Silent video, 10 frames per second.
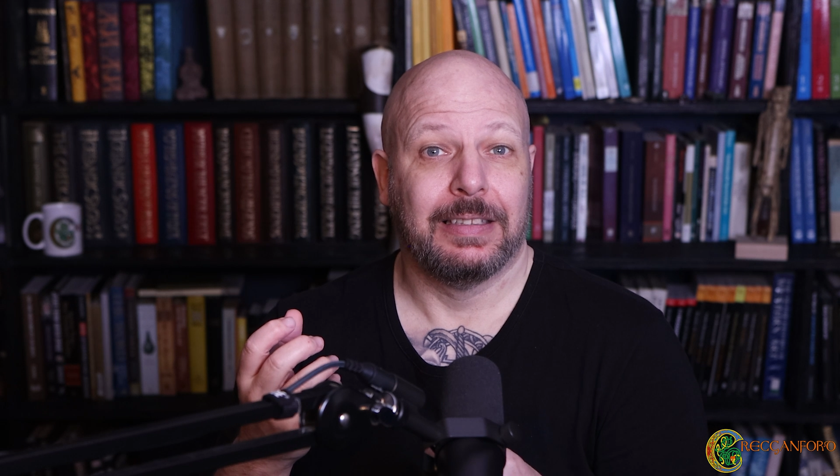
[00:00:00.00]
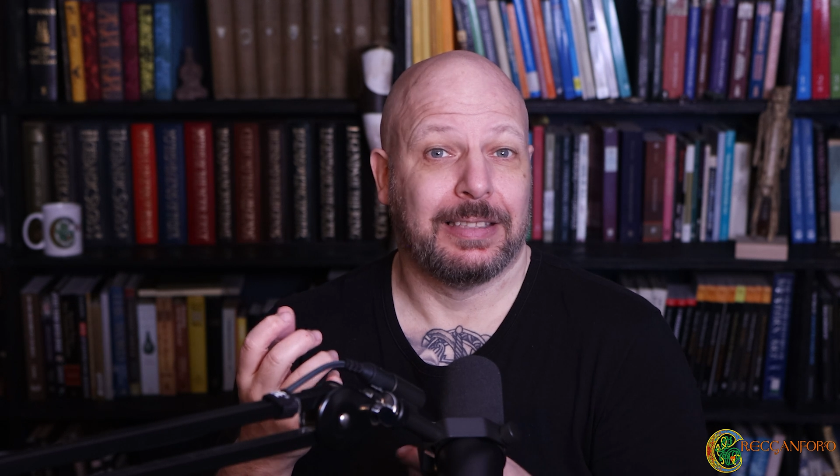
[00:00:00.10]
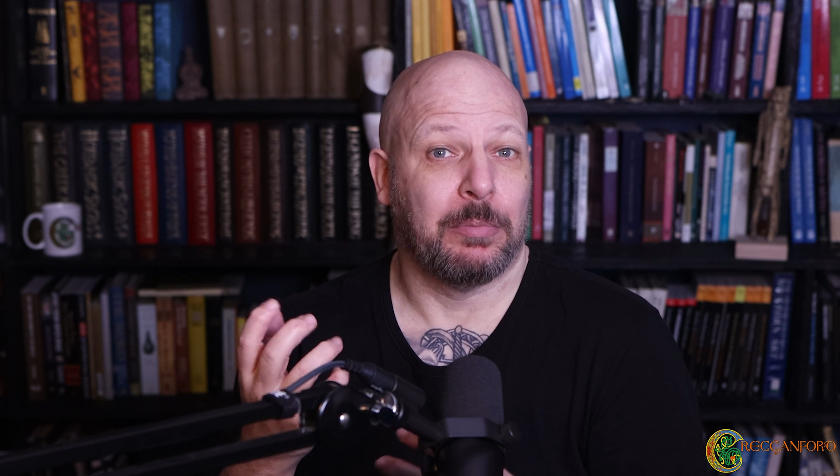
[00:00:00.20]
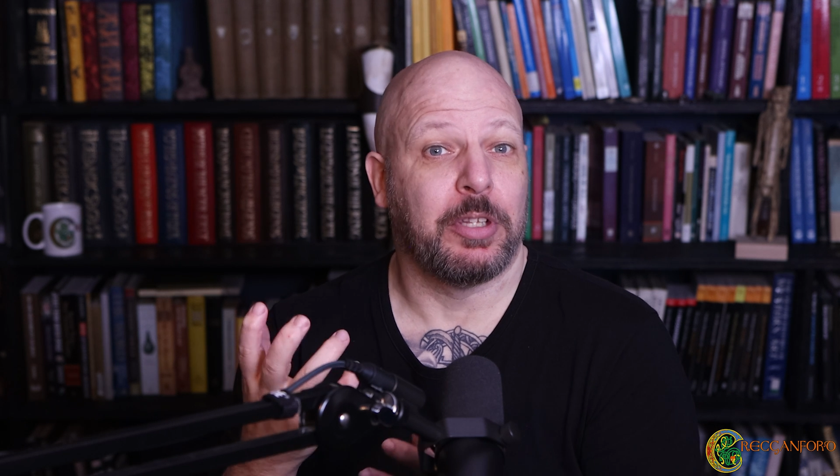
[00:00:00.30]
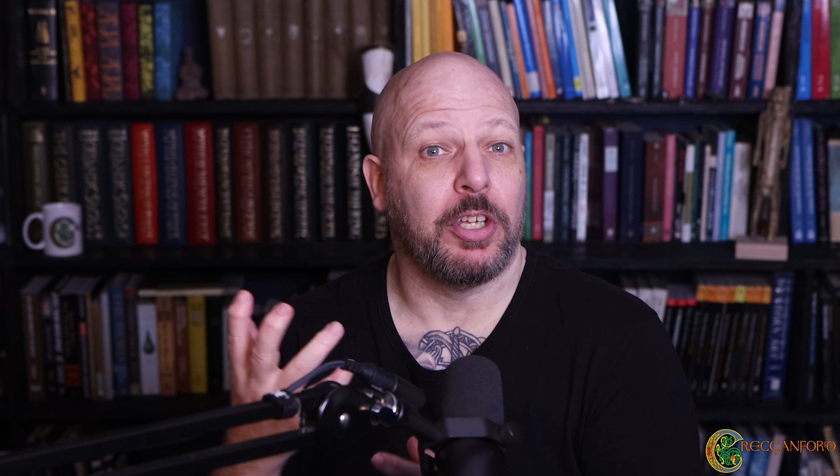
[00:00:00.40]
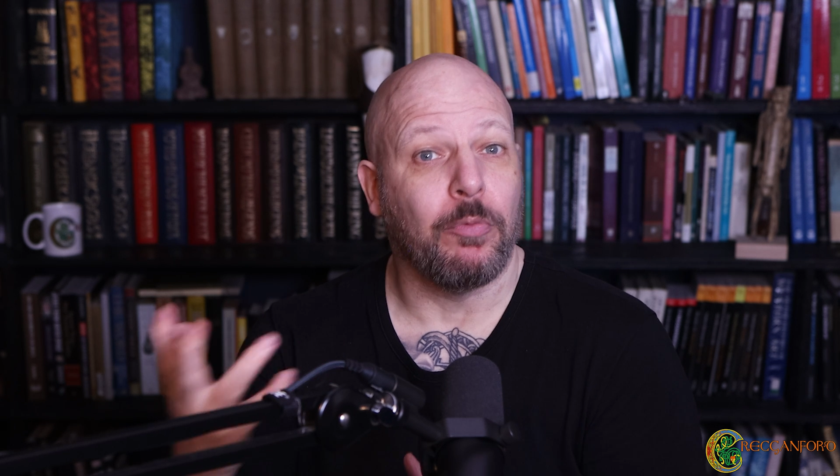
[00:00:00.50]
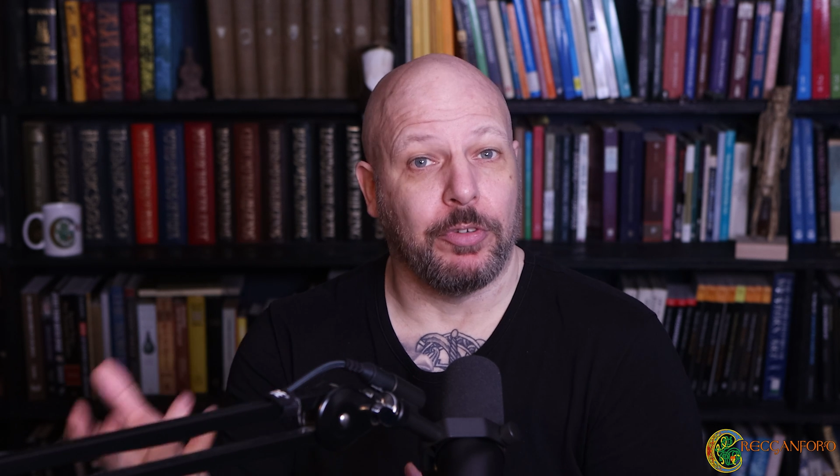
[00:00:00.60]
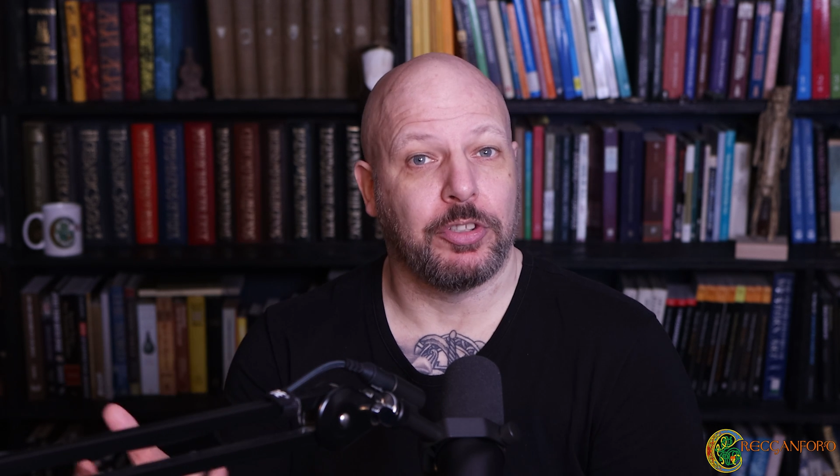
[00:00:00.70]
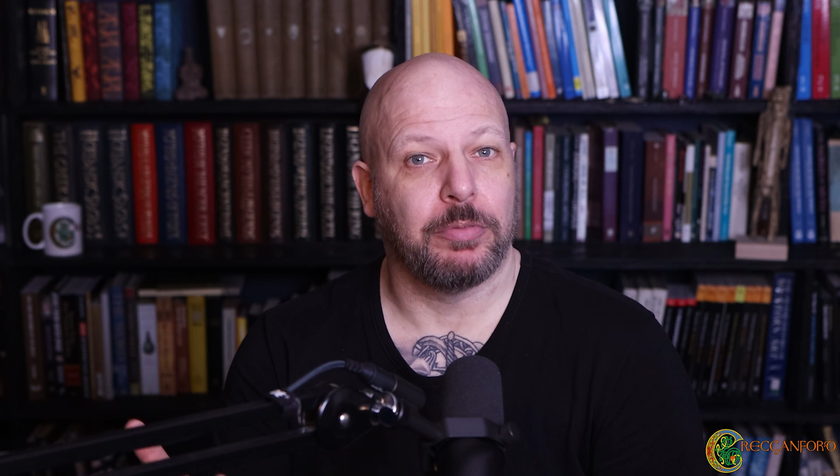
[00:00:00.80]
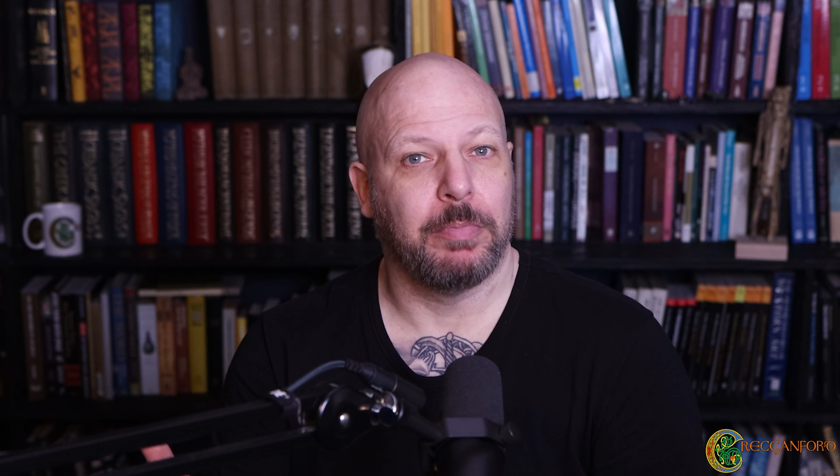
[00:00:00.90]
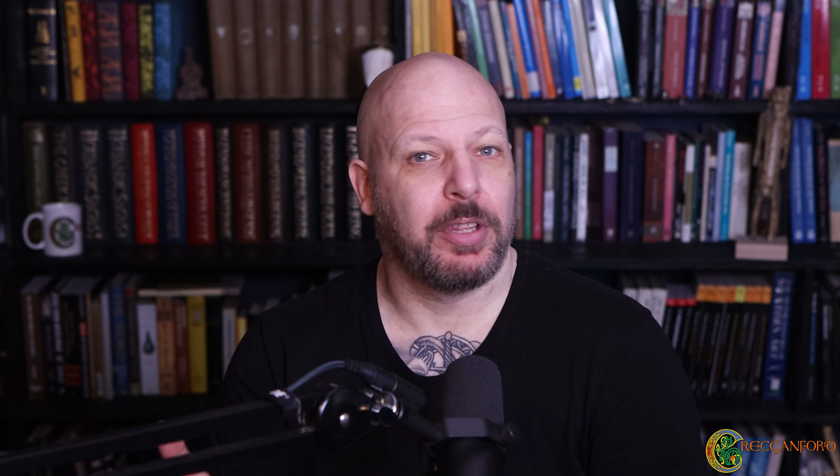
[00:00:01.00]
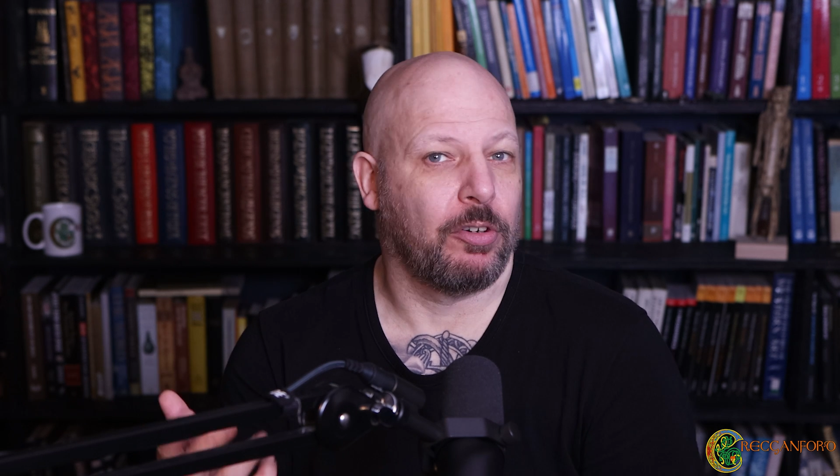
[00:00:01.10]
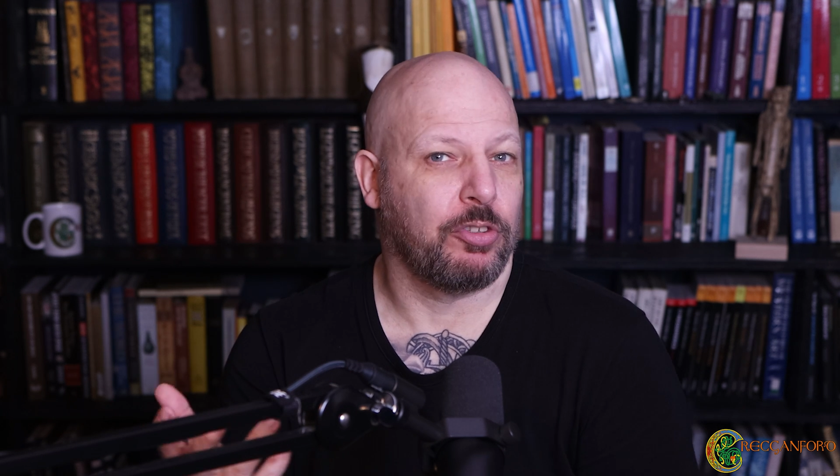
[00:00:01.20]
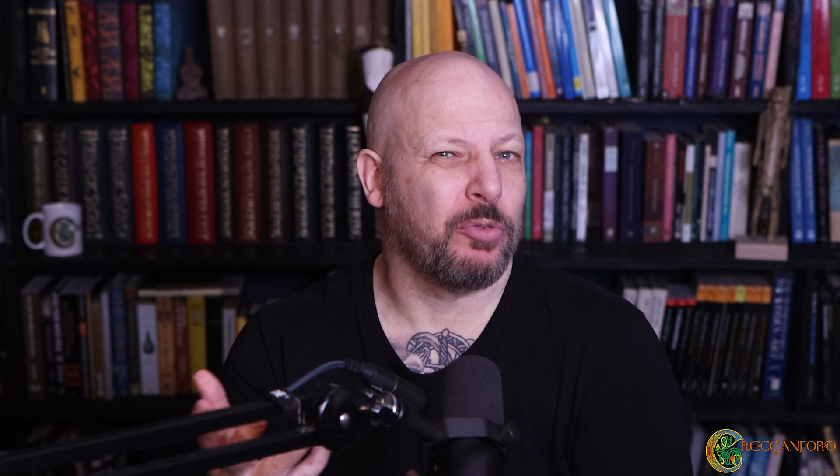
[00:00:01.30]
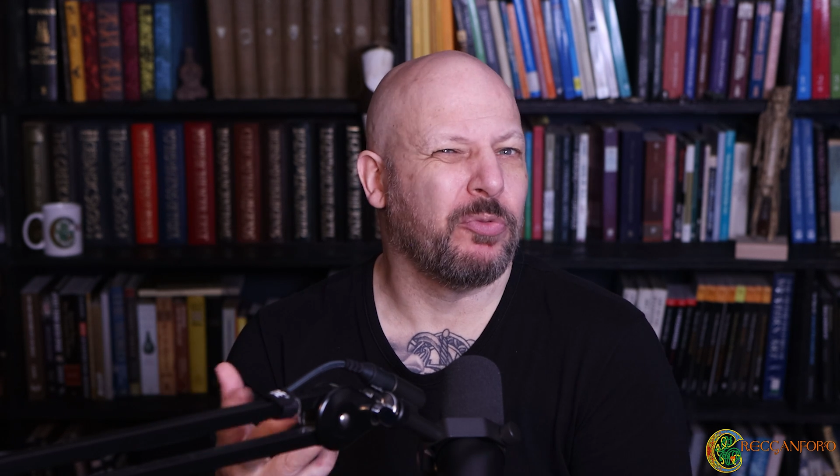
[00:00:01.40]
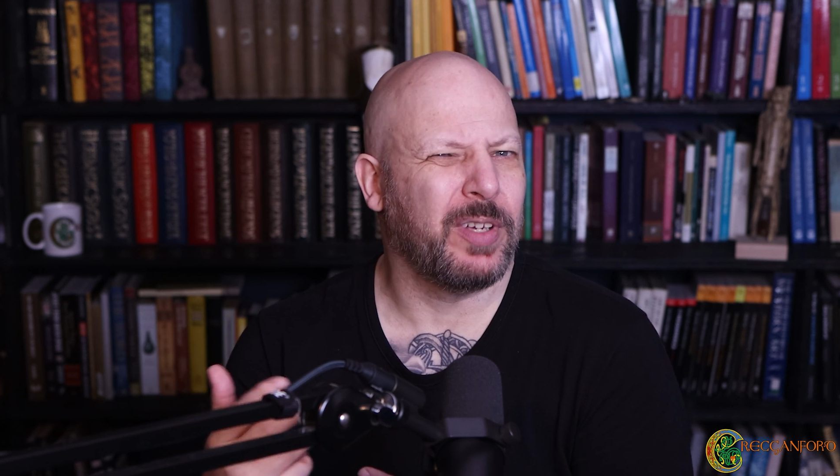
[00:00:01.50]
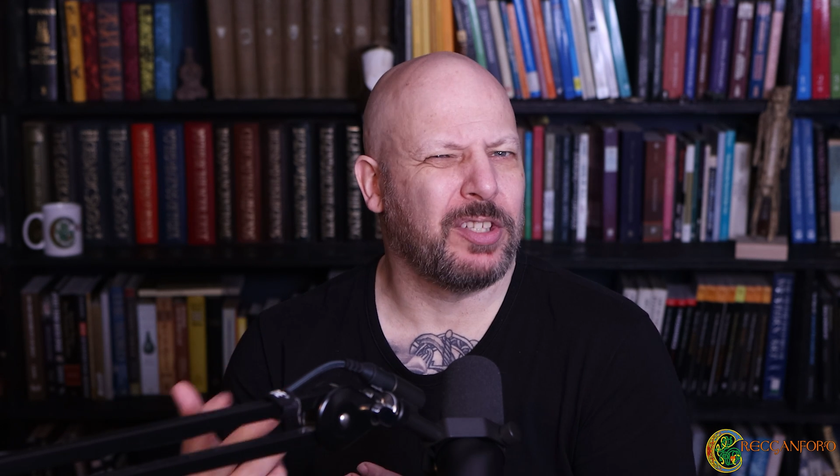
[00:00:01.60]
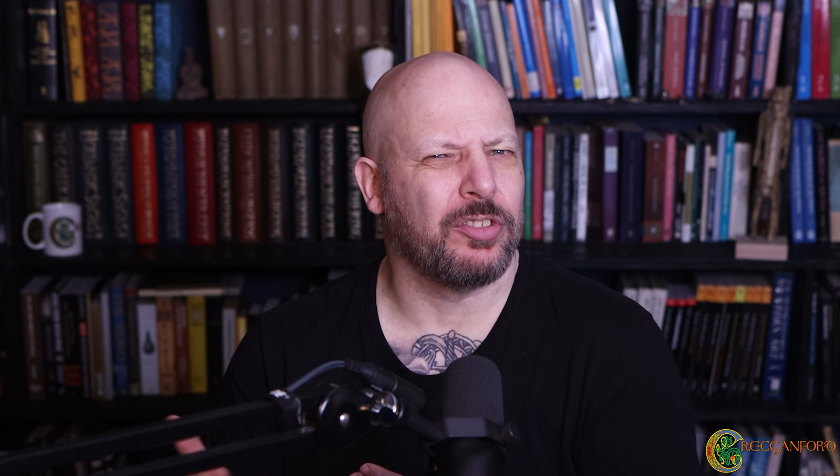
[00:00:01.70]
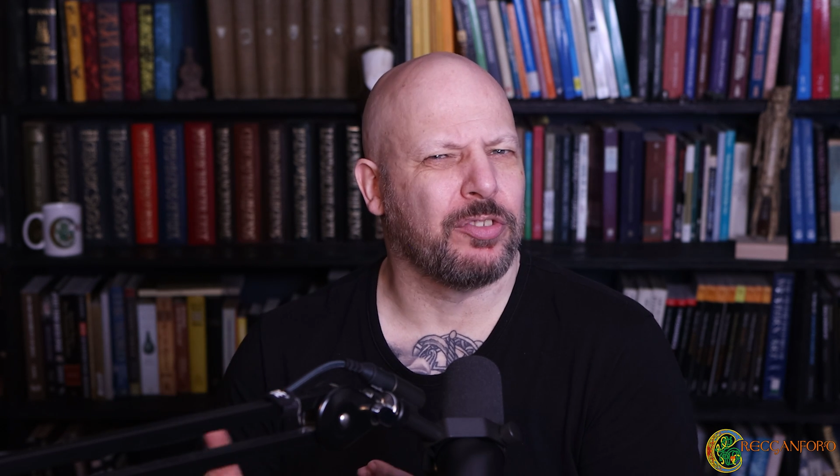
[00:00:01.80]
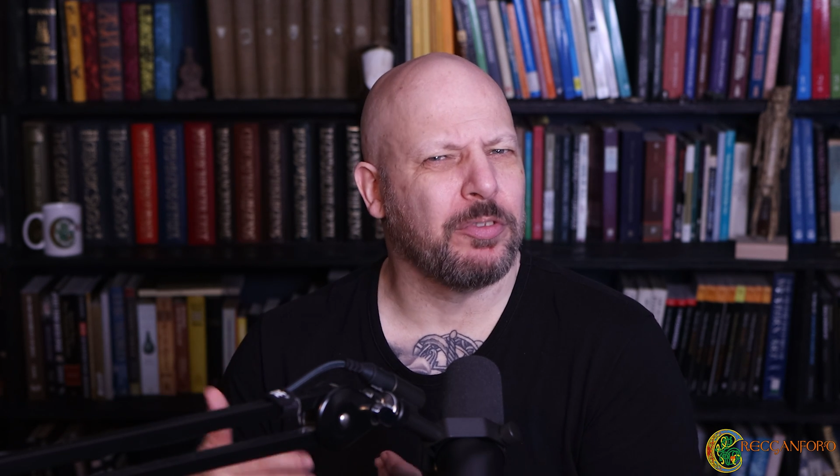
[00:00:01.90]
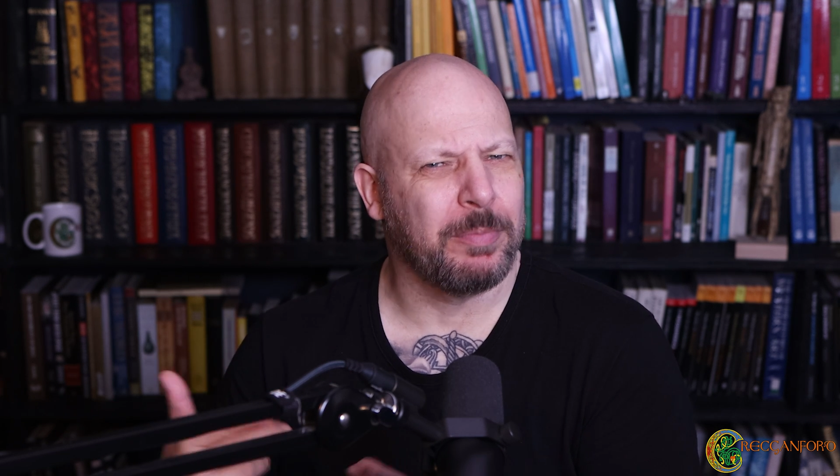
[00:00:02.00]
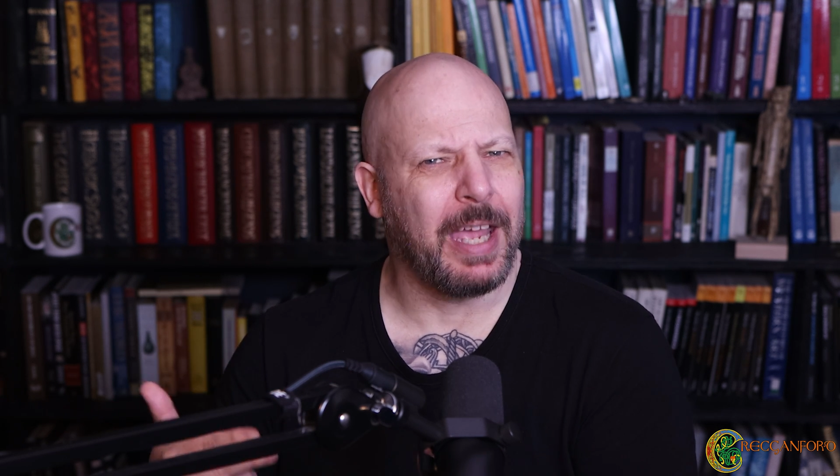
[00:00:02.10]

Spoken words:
some of the obvious mythological features from